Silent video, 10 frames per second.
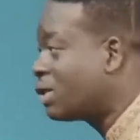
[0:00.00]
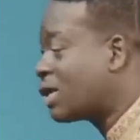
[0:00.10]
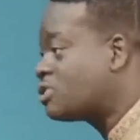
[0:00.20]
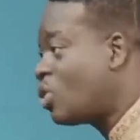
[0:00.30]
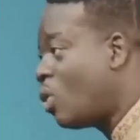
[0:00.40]

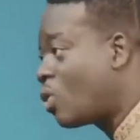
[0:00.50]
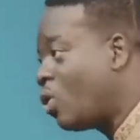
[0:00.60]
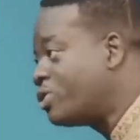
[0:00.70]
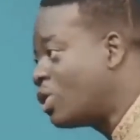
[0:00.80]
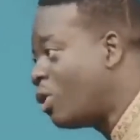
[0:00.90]
that has not
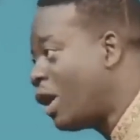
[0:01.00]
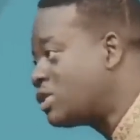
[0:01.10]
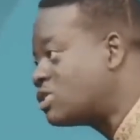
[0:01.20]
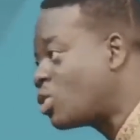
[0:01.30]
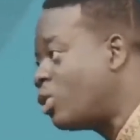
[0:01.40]
occurred in your
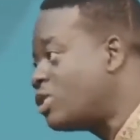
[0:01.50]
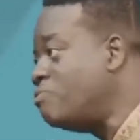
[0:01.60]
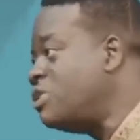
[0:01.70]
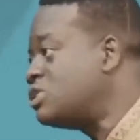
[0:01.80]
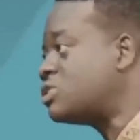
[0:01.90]
heart, is called a
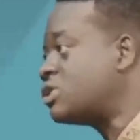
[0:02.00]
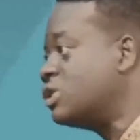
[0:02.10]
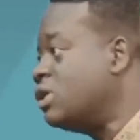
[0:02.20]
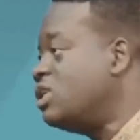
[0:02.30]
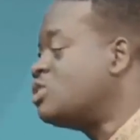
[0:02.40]
mystery.
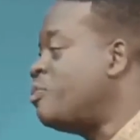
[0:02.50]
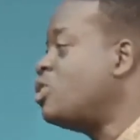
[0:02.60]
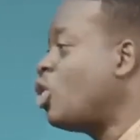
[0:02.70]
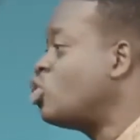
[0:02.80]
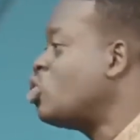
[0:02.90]
It's
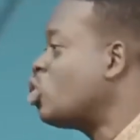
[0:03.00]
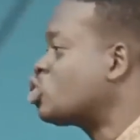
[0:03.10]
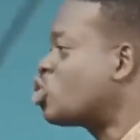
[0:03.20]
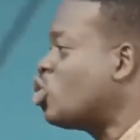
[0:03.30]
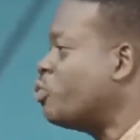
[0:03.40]
beyond your
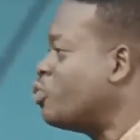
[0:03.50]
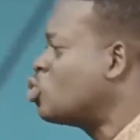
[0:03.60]
scope.